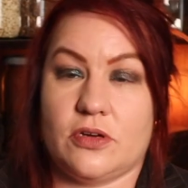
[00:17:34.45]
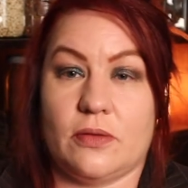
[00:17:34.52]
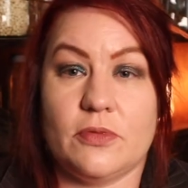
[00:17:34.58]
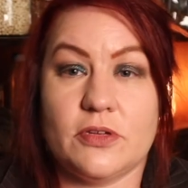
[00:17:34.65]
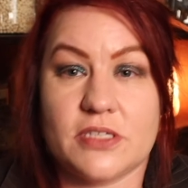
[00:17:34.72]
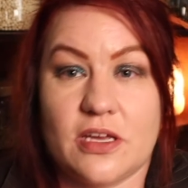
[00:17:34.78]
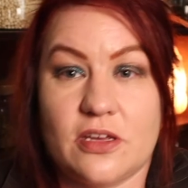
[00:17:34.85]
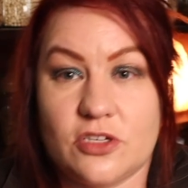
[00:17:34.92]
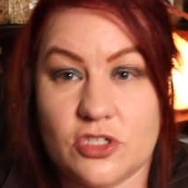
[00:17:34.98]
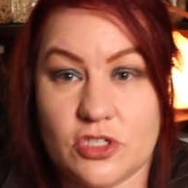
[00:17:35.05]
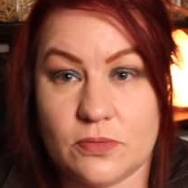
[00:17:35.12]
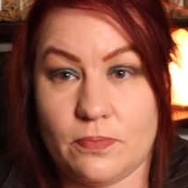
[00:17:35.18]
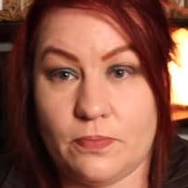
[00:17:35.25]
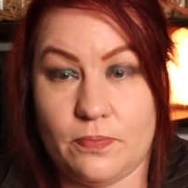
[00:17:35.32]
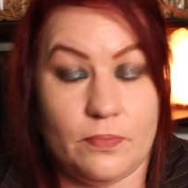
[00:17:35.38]
Now, I'm not saying you should
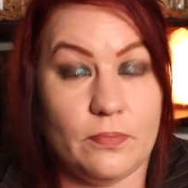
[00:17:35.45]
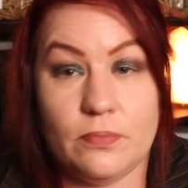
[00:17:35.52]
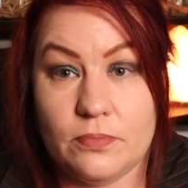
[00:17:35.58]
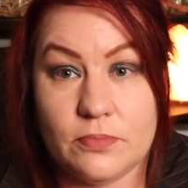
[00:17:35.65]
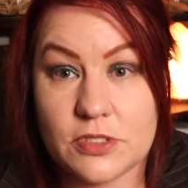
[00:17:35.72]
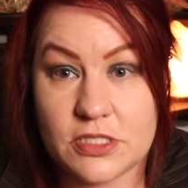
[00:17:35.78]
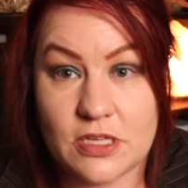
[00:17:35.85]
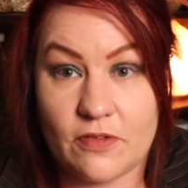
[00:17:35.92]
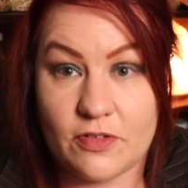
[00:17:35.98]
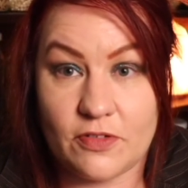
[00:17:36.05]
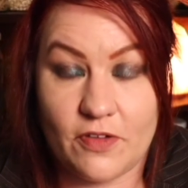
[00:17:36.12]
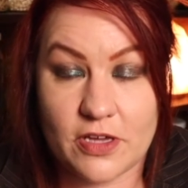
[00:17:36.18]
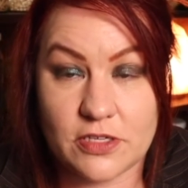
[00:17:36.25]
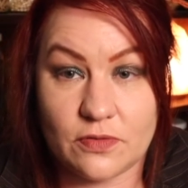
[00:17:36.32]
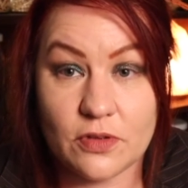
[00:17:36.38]
just stuff your
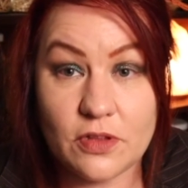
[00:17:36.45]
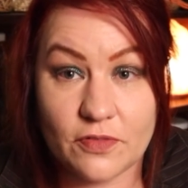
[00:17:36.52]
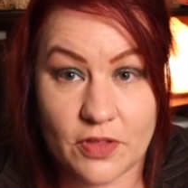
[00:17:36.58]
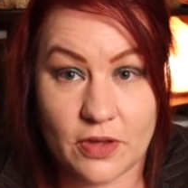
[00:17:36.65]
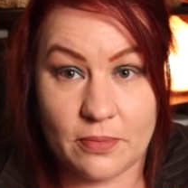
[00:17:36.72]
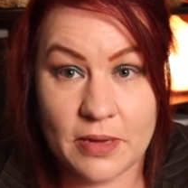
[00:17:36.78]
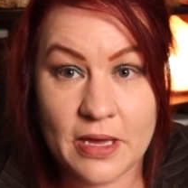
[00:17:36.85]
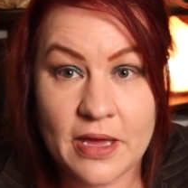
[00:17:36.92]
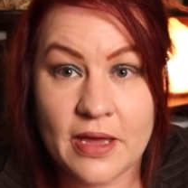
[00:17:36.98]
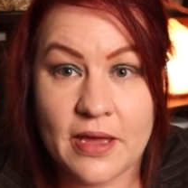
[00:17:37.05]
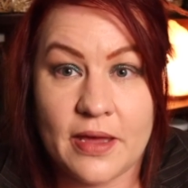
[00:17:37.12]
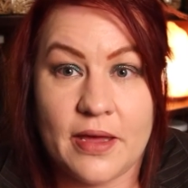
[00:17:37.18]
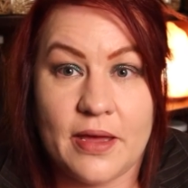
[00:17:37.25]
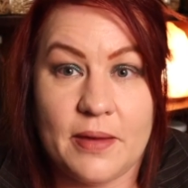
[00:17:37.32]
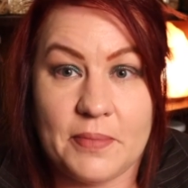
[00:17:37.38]
face full of them,
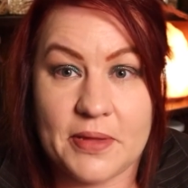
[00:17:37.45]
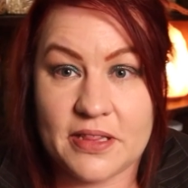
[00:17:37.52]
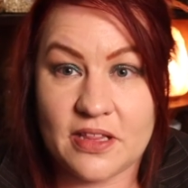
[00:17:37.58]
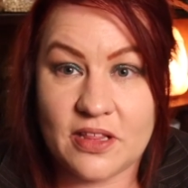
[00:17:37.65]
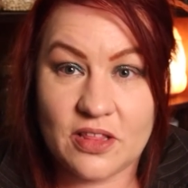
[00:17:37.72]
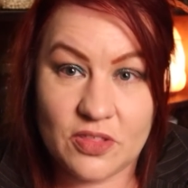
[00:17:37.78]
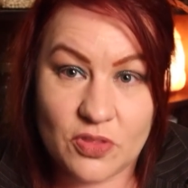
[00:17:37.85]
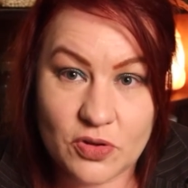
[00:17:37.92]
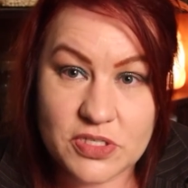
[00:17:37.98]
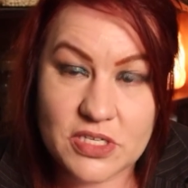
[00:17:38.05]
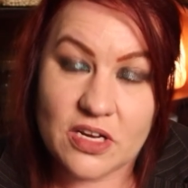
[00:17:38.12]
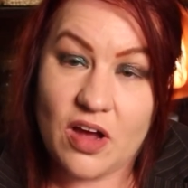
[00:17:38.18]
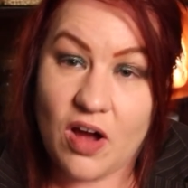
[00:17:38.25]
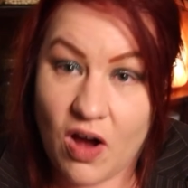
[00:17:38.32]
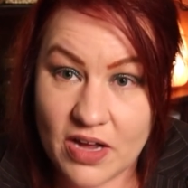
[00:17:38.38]
but those
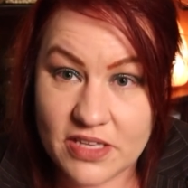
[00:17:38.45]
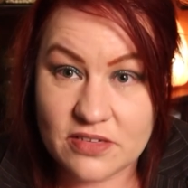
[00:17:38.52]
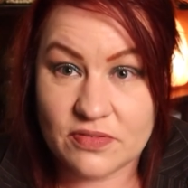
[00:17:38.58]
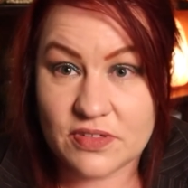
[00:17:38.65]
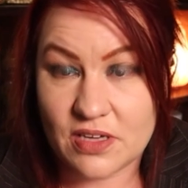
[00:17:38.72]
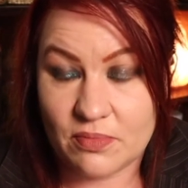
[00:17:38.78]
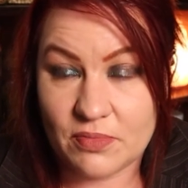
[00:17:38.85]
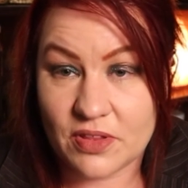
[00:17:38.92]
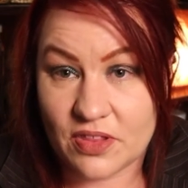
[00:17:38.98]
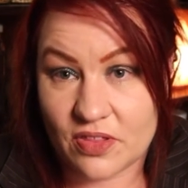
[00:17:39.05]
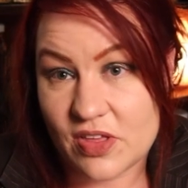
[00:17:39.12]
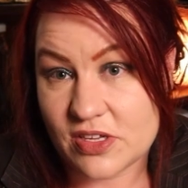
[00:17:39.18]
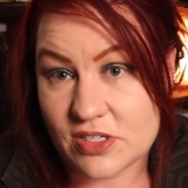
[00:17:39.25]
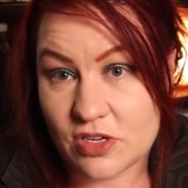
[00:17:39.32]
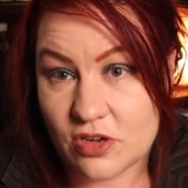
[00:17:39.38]
are kinds of some of the
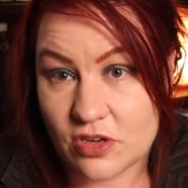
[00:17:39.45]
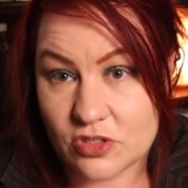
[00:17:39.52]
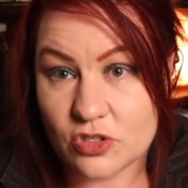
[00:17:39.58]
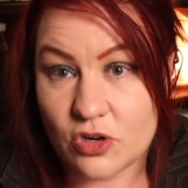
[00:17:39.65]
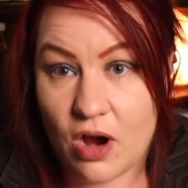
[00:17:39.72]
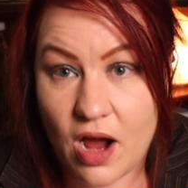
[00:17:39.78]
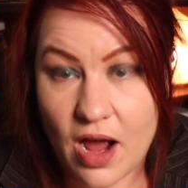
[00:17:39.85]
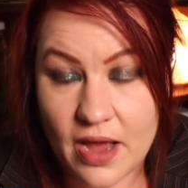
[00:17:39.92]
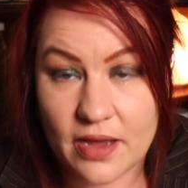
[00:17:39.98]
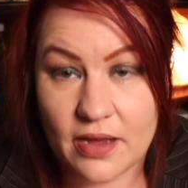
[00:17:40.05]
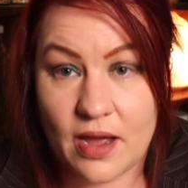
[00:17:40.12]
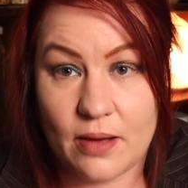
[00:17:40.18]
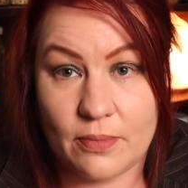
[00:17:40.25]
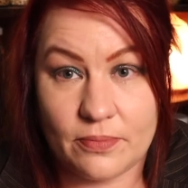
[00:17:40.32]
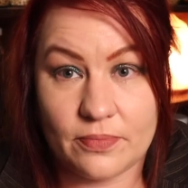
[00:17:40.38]
things you can try
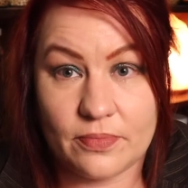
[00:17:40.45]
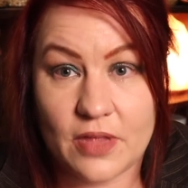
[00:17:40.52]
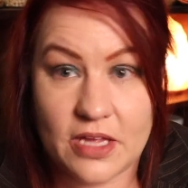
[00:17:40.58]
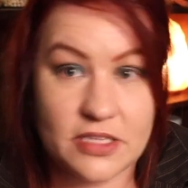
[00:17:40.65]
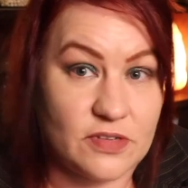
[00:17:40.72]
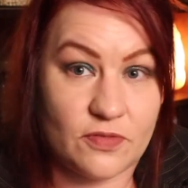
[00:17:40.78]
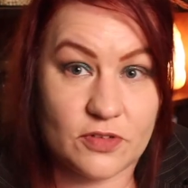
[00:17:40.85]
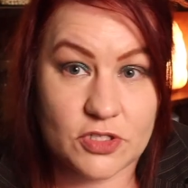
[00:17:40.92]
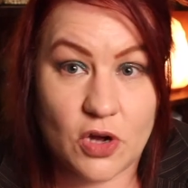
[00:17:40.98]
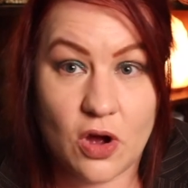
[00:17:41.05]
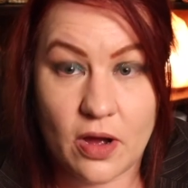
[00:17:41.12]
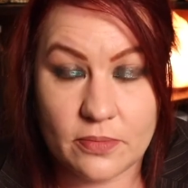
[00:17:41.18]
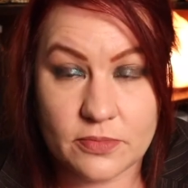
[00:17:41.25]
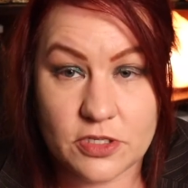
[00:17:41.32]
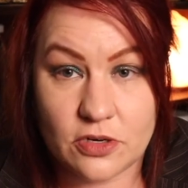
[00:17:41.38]
at different
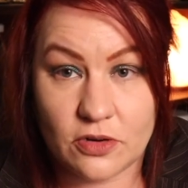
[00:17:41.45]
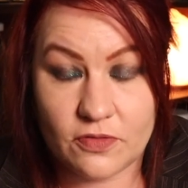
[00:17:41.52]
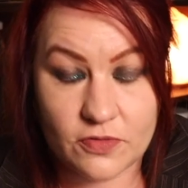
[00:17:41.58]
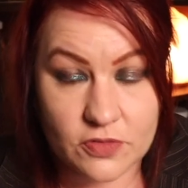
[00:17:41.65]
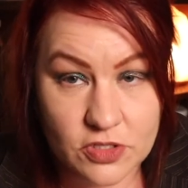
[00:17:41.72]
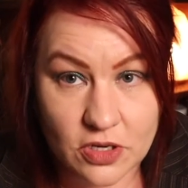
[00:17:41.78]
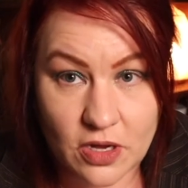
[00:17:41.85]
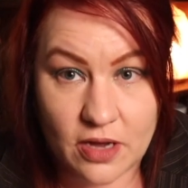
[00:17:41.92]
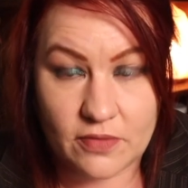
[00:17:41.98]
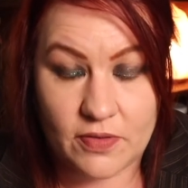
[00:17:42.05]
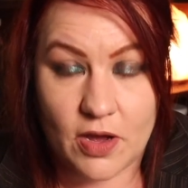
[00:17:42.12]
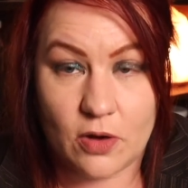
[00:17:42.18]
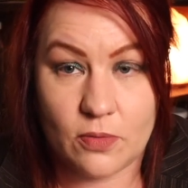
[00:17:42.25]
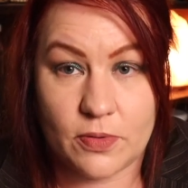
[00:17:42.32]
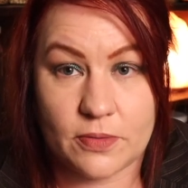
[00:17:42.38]
times, you know, to kind of
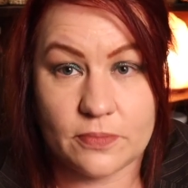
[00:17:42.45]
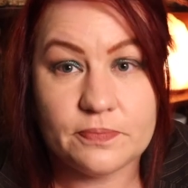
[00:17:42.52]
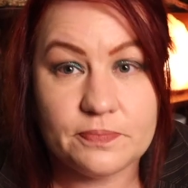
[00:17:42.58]
help,